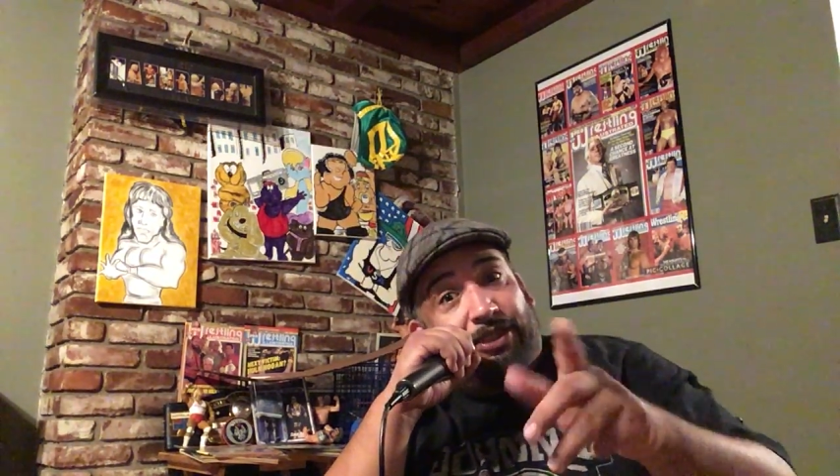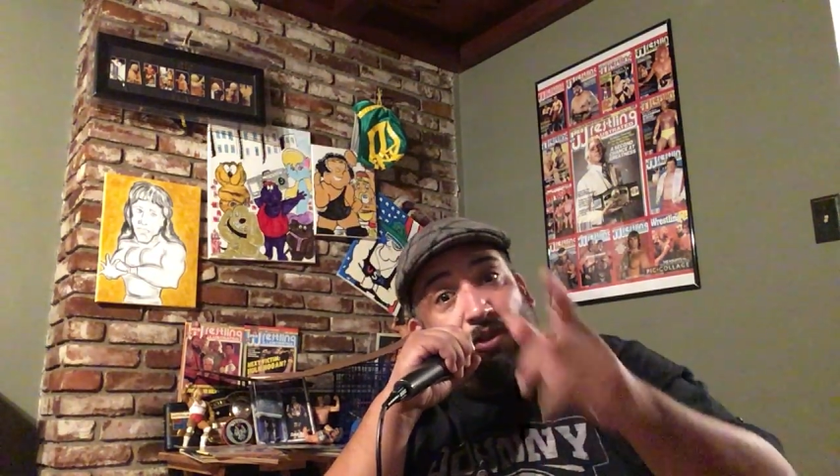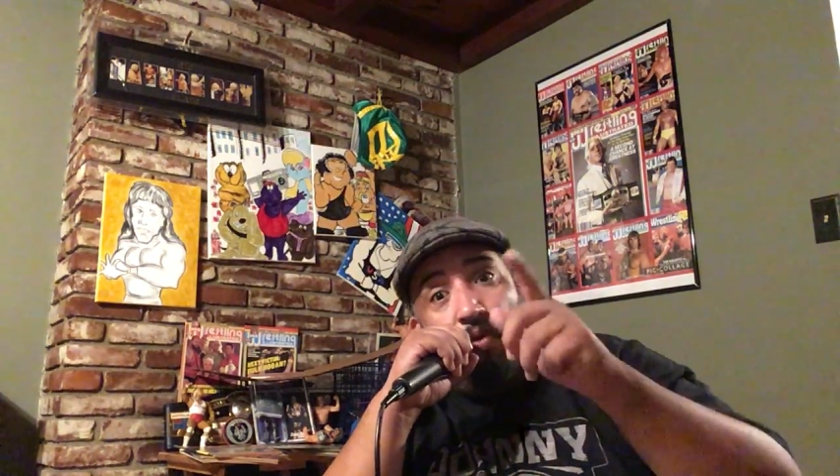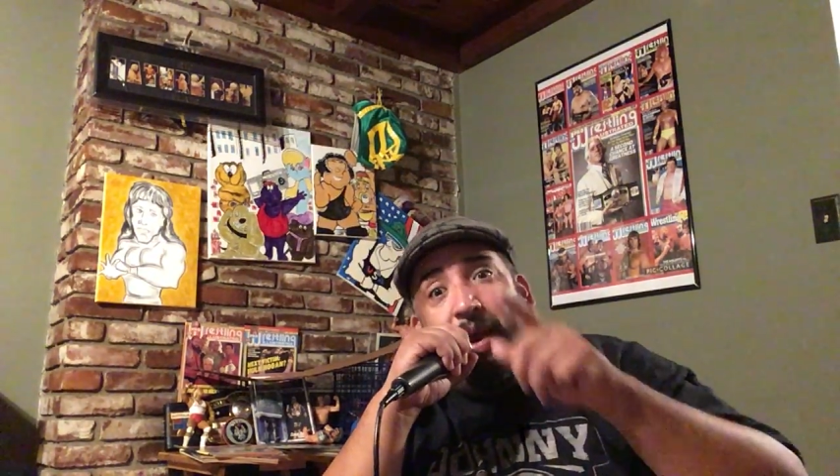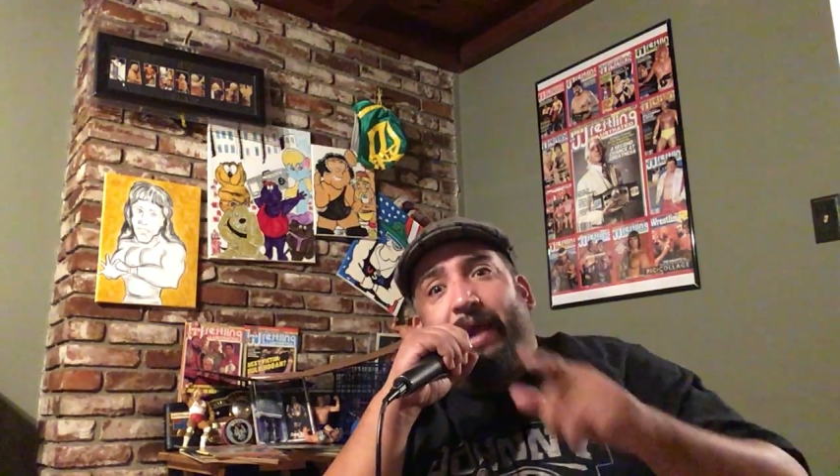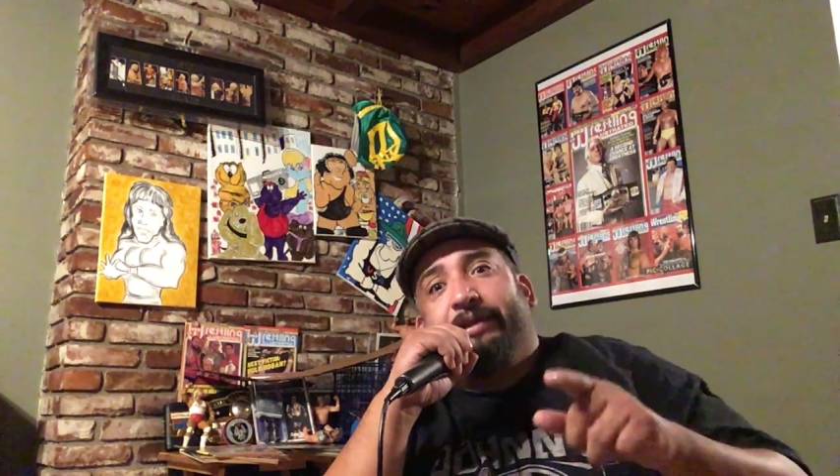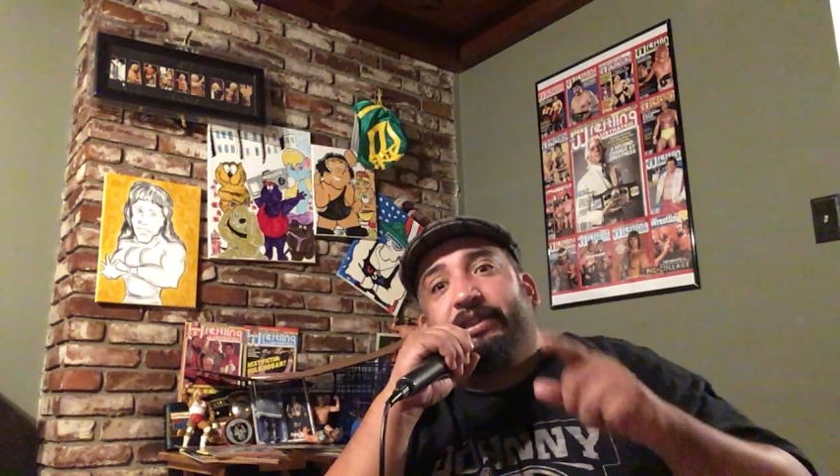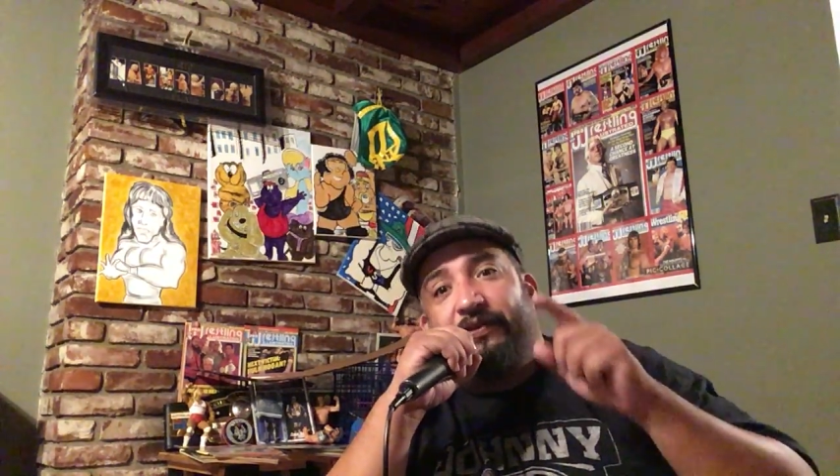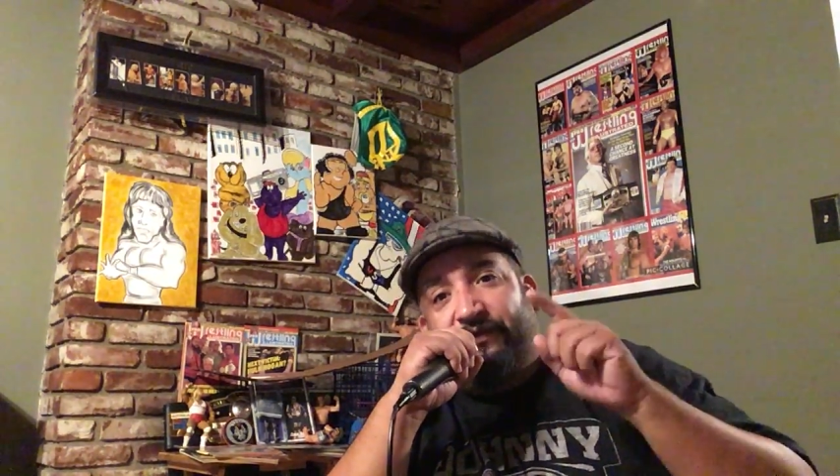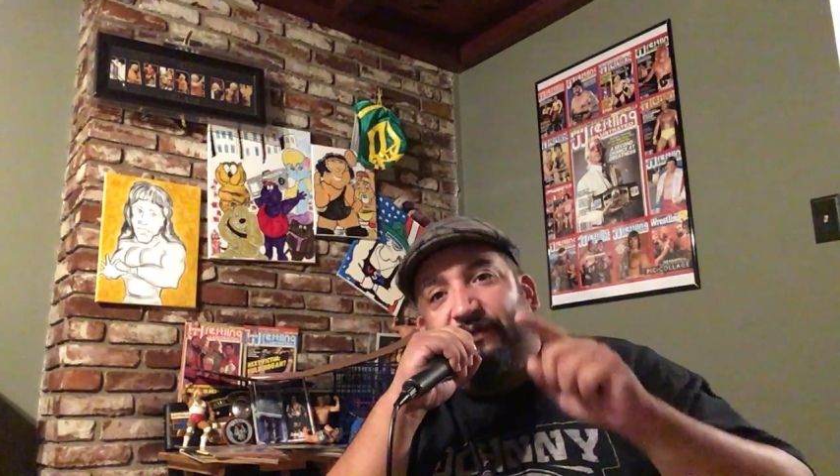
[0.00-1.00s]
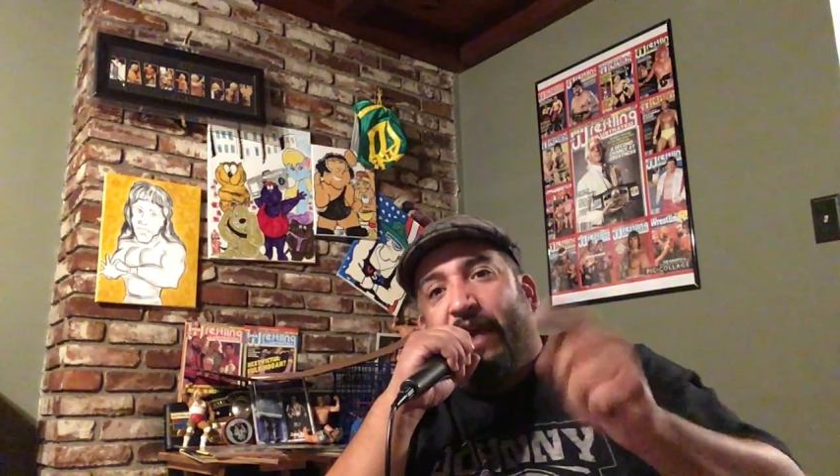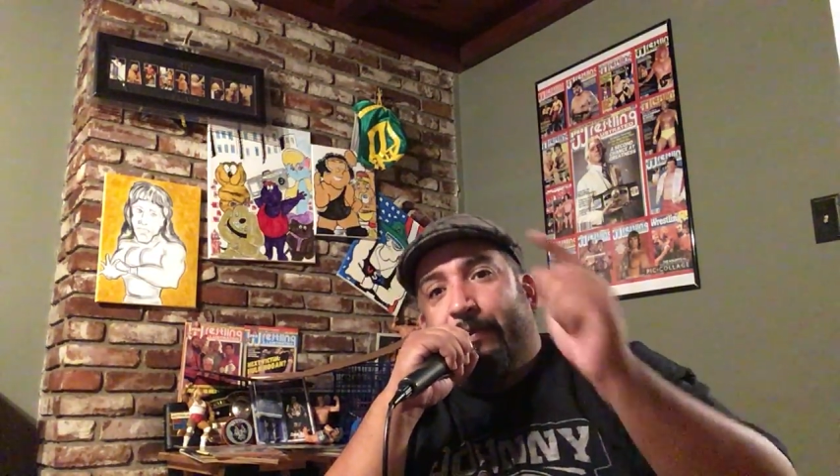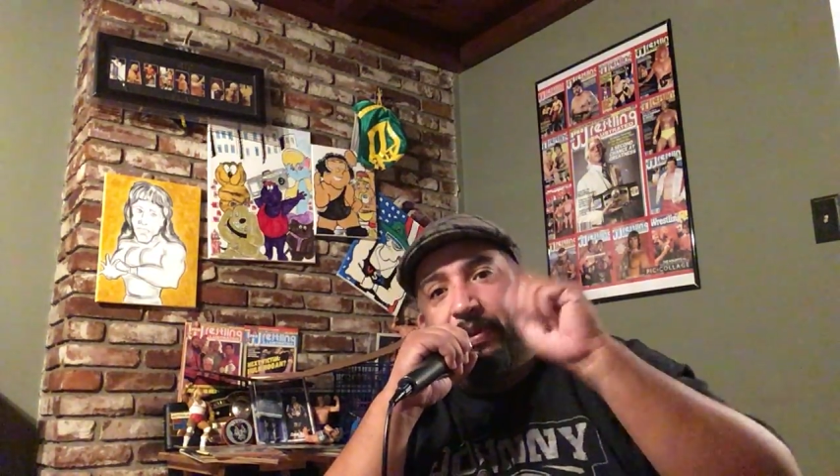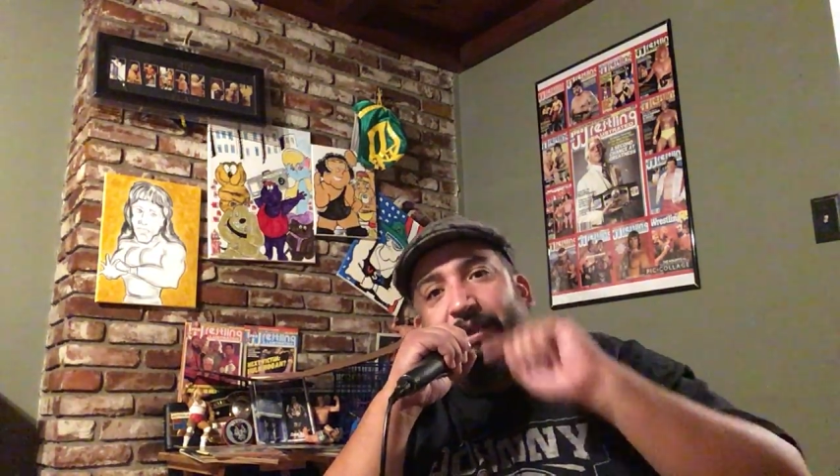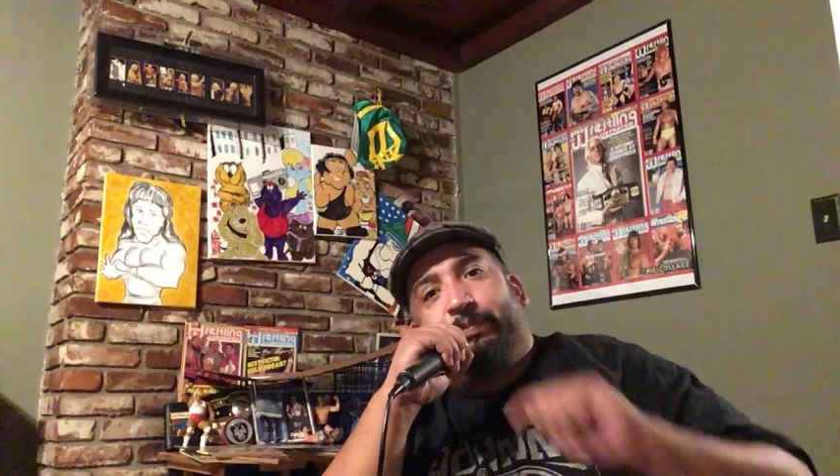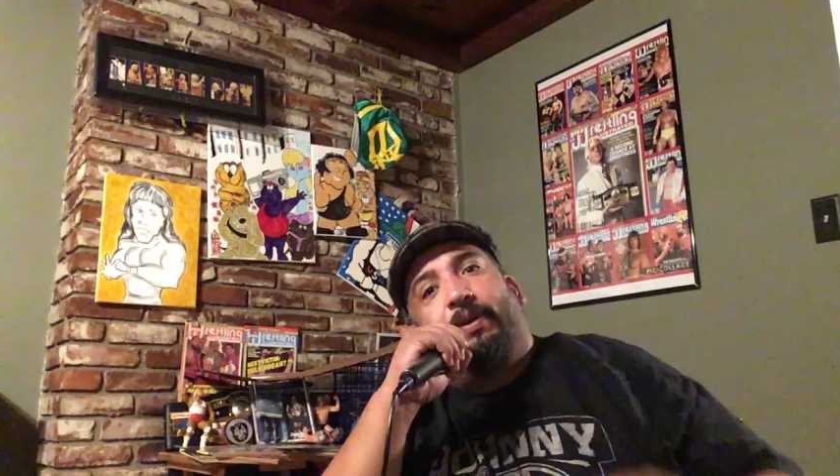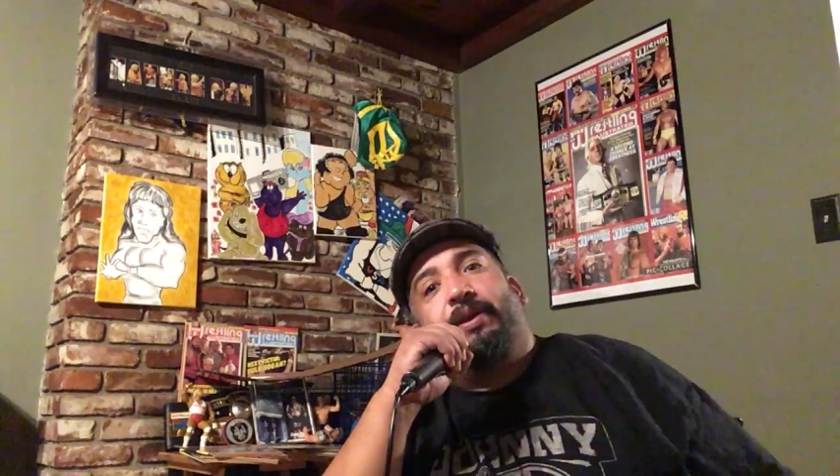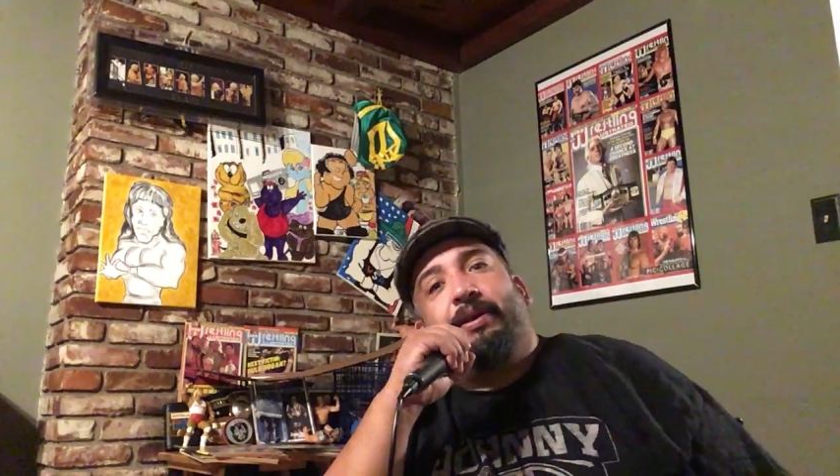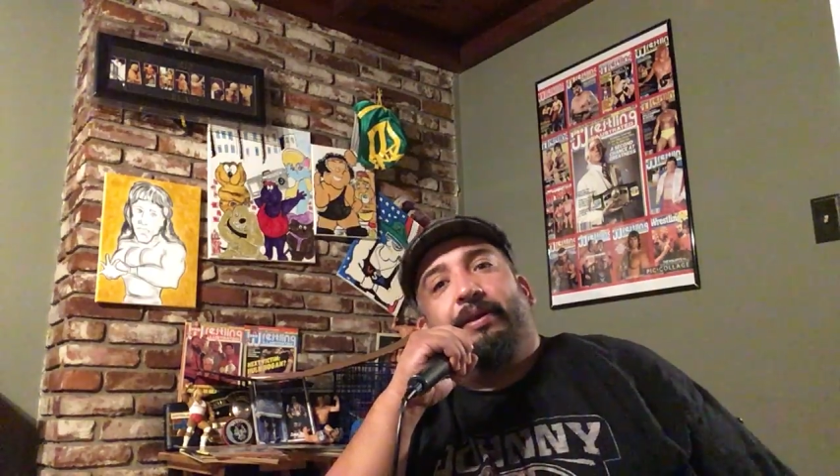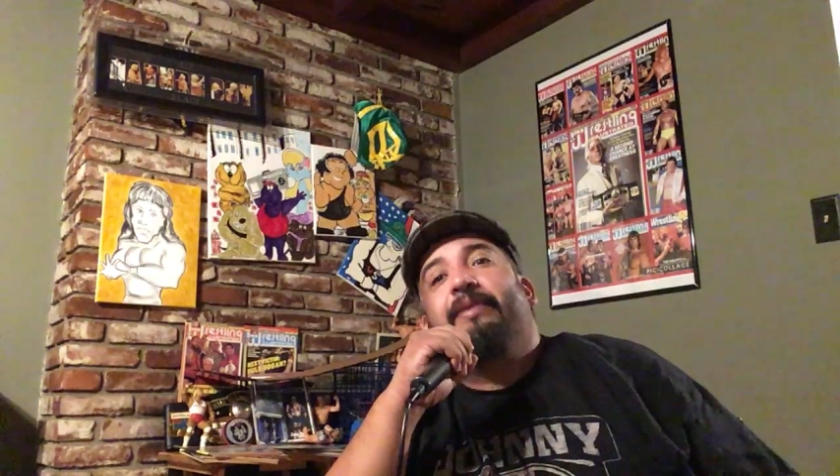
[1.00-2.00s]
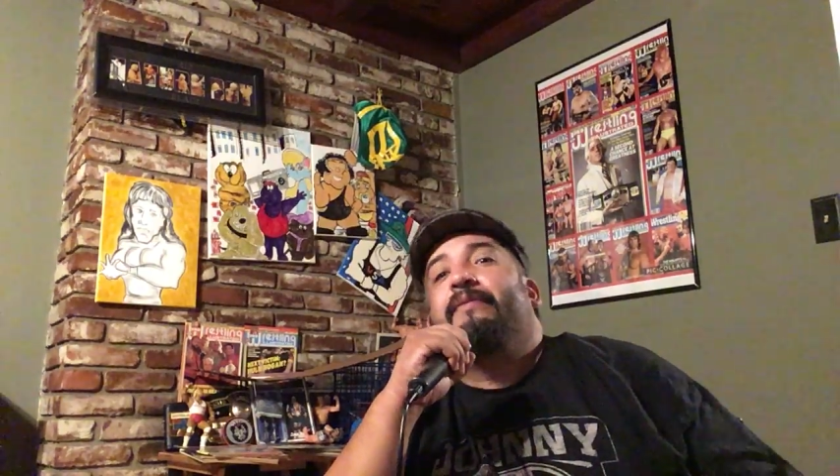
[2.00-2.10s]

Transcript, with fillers: Jo-Ann's Fabrics, brother,